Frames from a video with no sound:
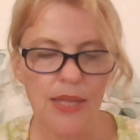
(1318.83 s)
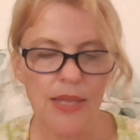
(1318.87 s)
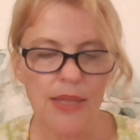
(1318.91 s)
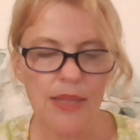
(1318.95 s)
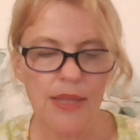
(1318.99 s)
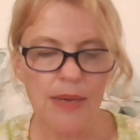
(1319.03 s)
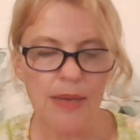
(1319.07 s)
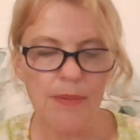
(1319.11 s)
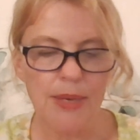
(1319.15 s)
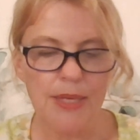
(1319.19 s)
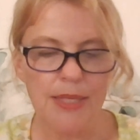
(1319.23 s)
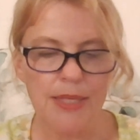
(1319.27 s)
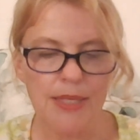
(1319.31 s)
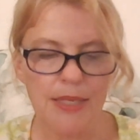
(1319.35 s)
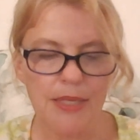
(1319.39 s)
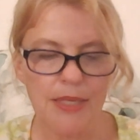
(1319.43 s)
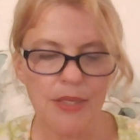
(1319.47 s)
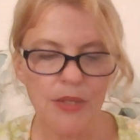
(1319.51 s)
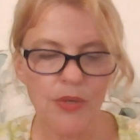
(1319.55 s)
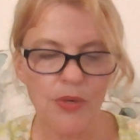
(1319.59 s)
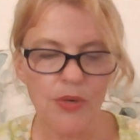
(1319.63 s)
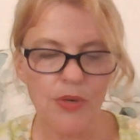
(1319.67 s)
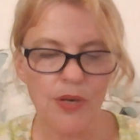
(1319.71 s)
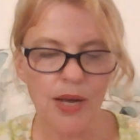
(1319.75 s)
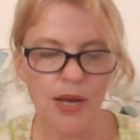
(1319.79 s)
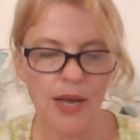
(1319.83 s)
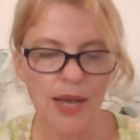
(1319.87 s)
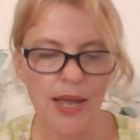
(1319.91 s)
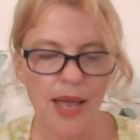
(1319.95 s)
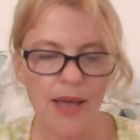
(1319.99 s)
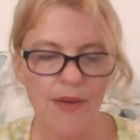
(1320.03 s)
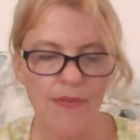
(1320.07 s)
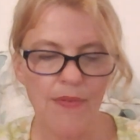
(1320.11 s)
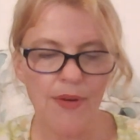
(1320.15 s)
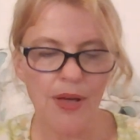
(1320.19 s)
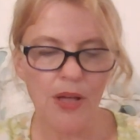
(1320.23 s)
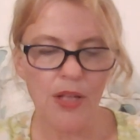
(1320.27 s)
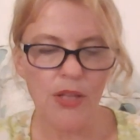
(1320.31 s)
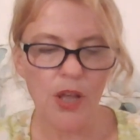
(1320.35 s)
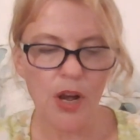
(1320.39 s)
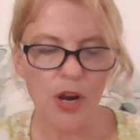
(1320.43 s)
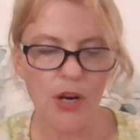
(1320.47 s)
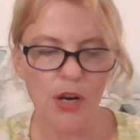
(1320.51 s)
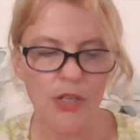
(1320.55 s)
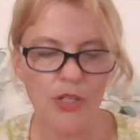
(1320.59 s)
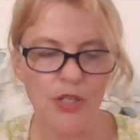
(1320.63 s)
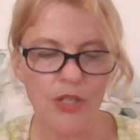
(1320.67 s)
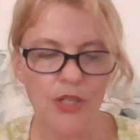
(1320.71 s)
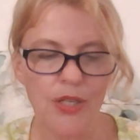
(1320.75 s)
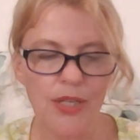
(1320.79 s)
"that my sister and I have a
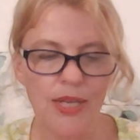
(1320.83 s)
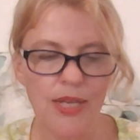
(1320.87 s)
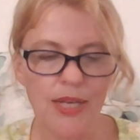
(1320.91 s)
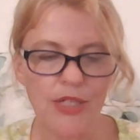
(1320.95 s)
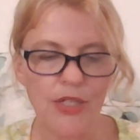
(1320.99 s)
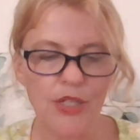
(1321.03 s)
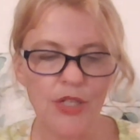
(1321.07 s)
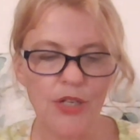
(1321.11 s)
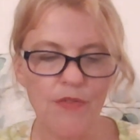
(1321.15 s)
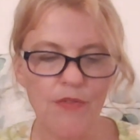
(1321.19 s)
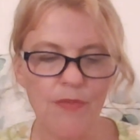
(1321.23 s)
large collection